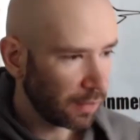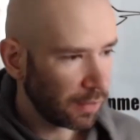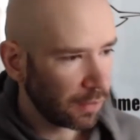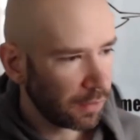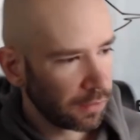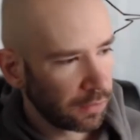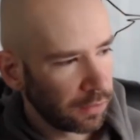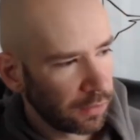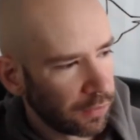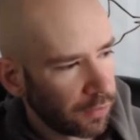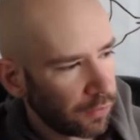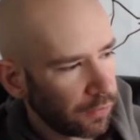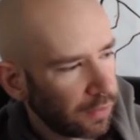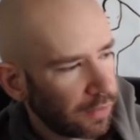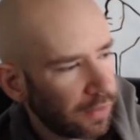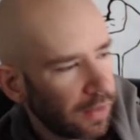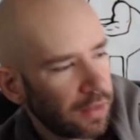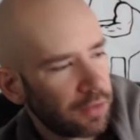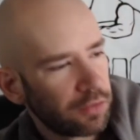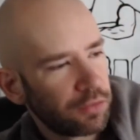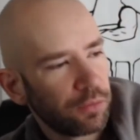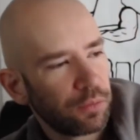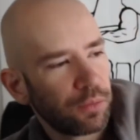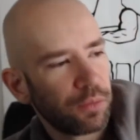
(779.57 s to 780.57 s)
You
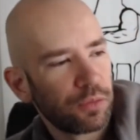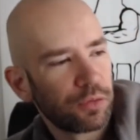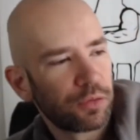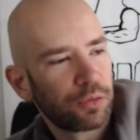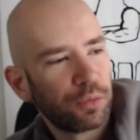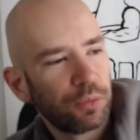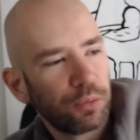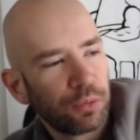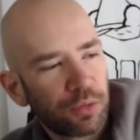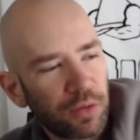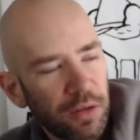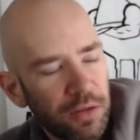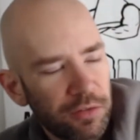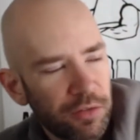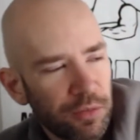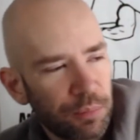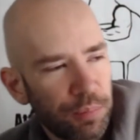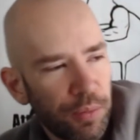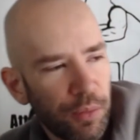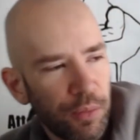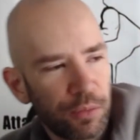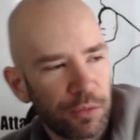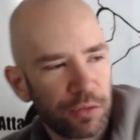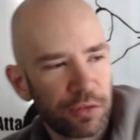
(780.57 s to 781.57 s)
can't do those cool, crazy
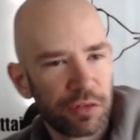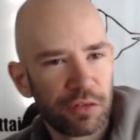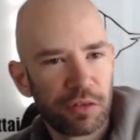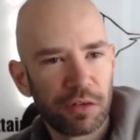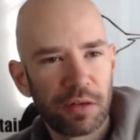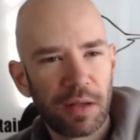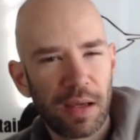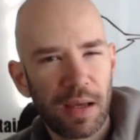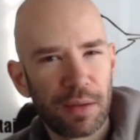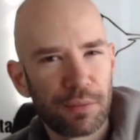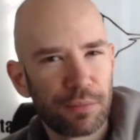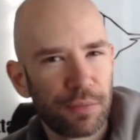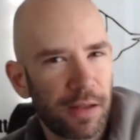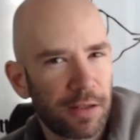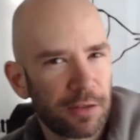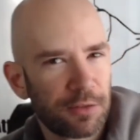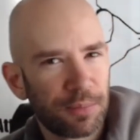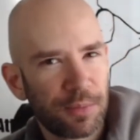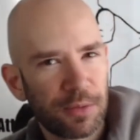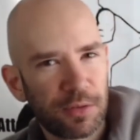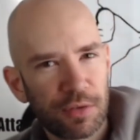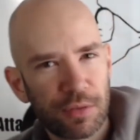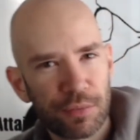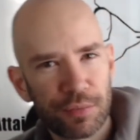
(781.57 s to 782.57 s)
poses and have that
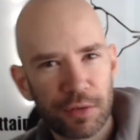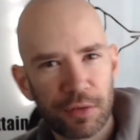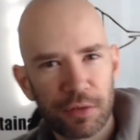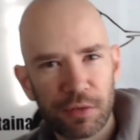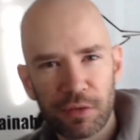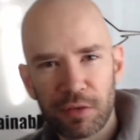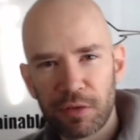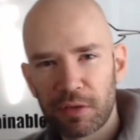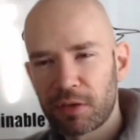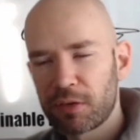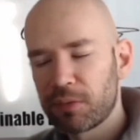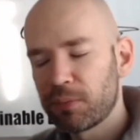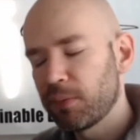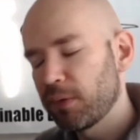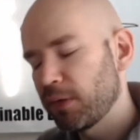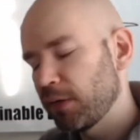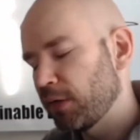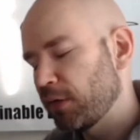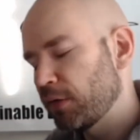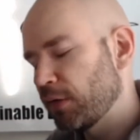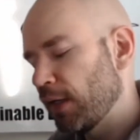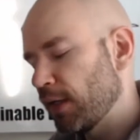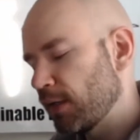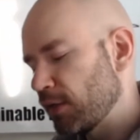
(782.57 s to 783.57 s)
specific look. Well,
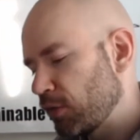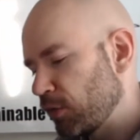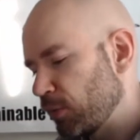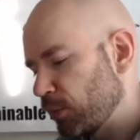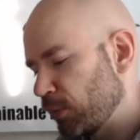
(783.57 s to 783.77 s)
you can to a